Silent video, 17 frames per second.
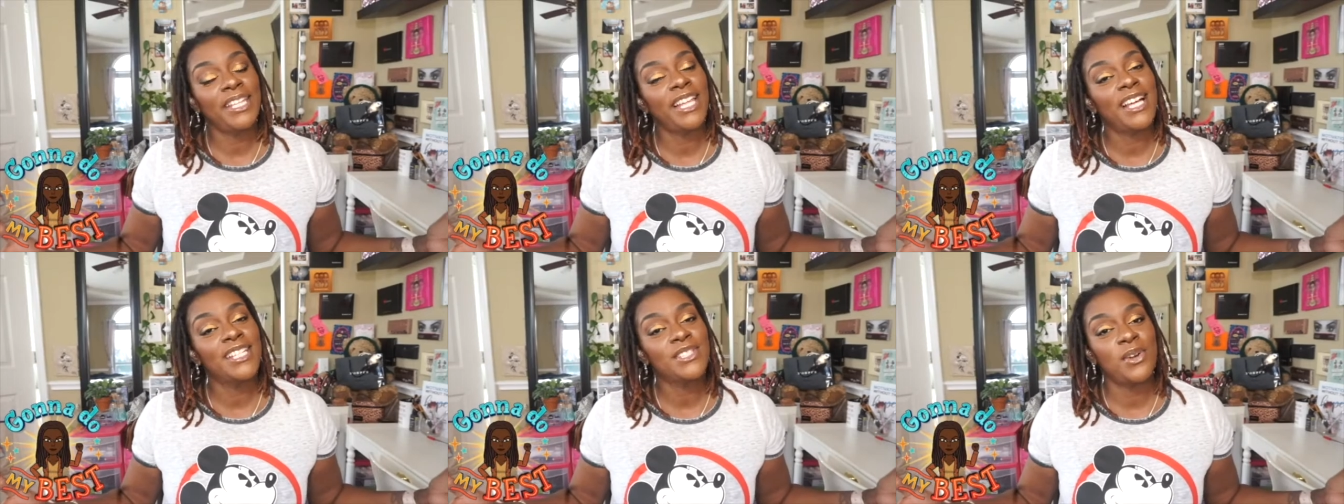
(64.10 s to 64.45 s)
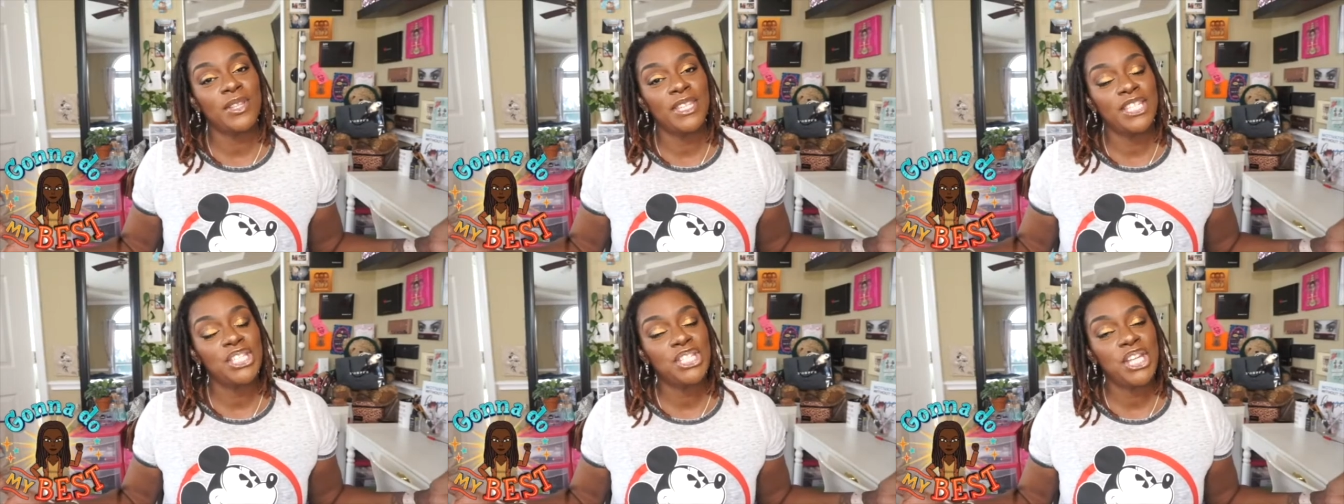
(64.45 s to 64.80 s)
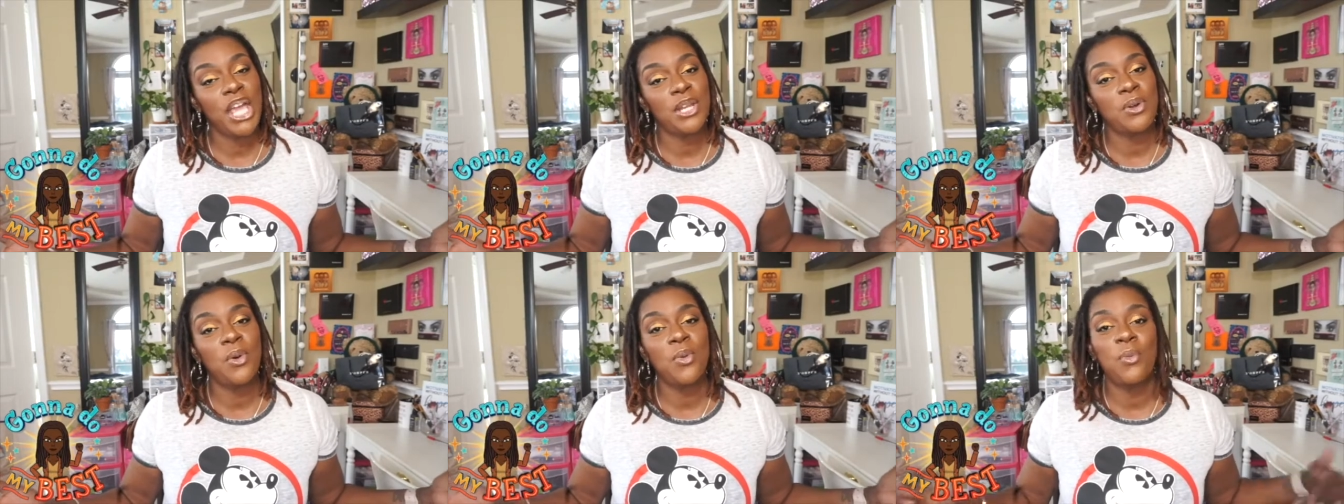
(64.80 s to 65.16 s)
loss on this
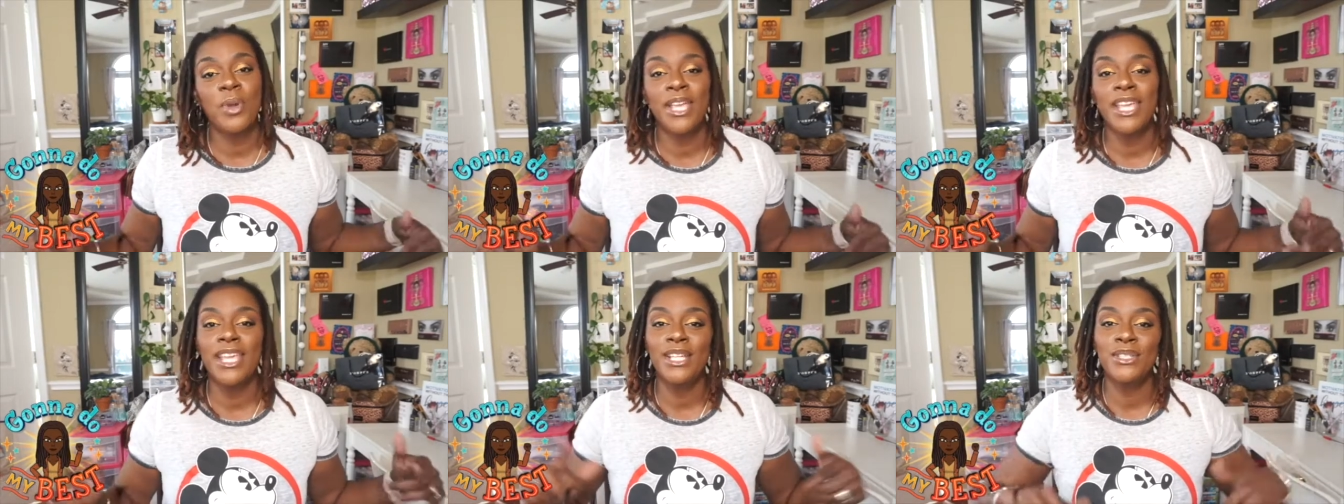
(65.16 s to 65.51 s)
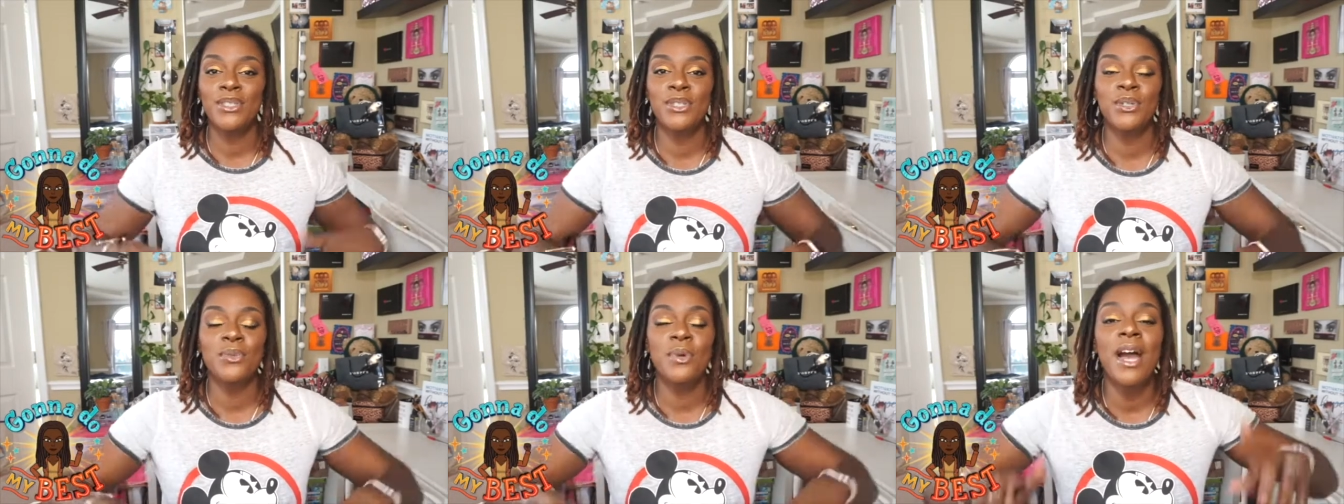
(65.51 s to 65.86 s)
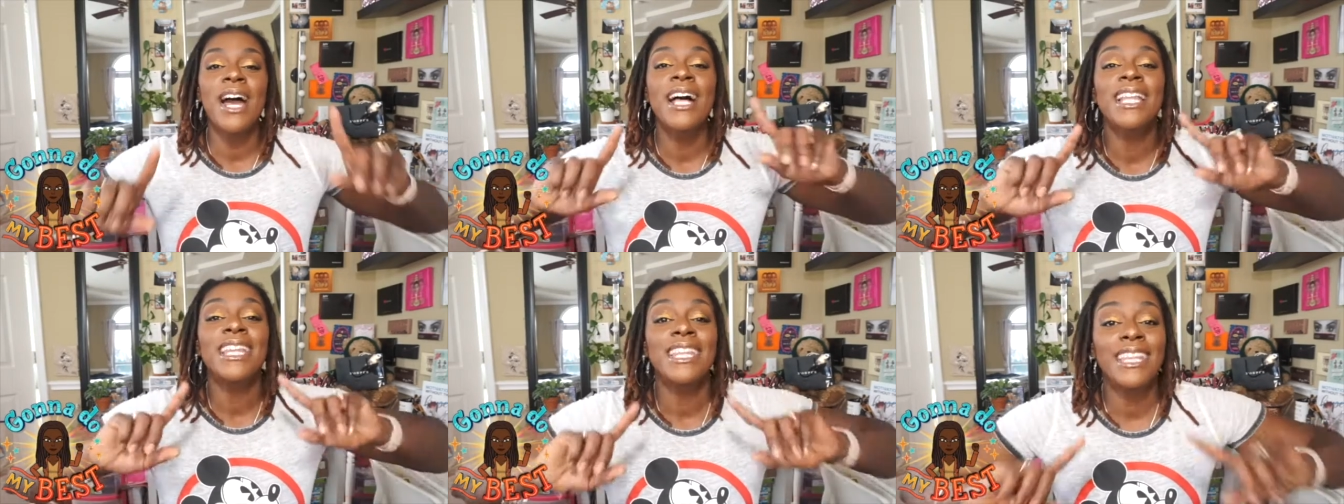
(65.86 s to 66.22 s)
channel, we do
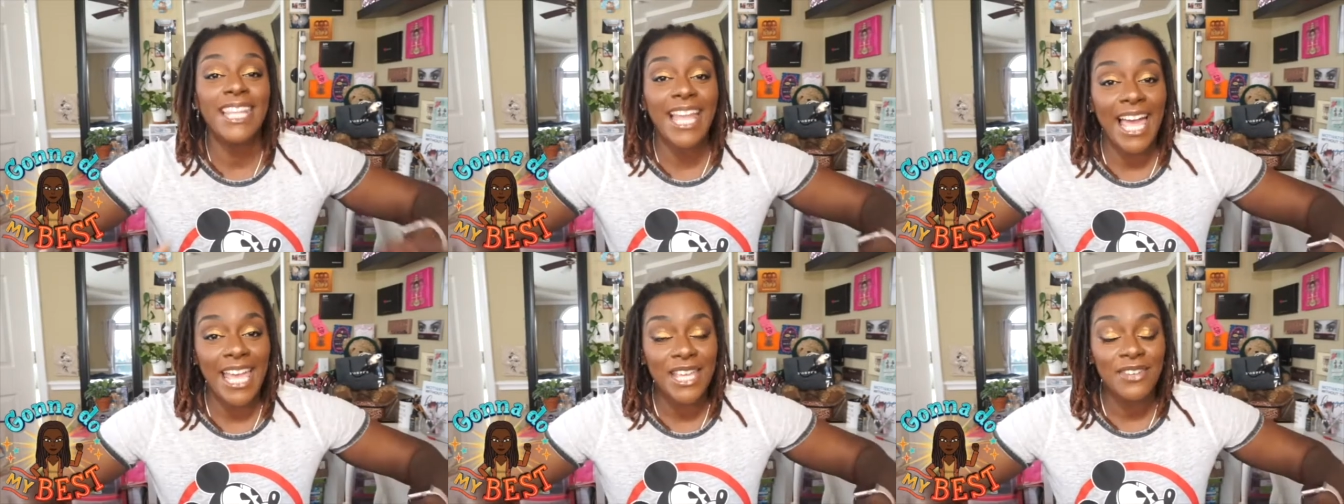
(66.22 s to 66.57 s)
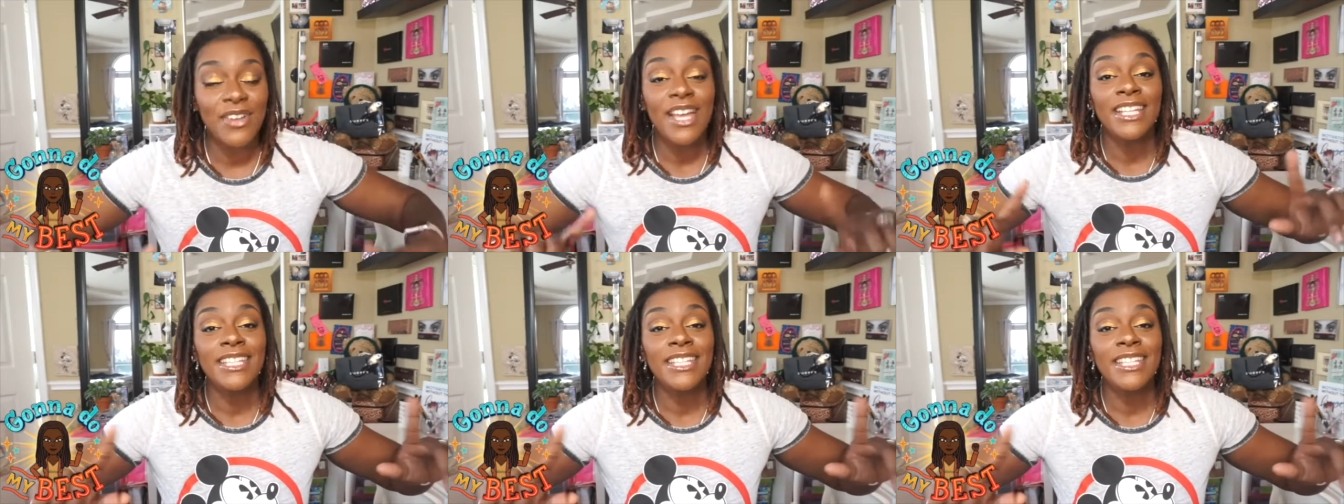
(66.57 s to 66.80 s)
life.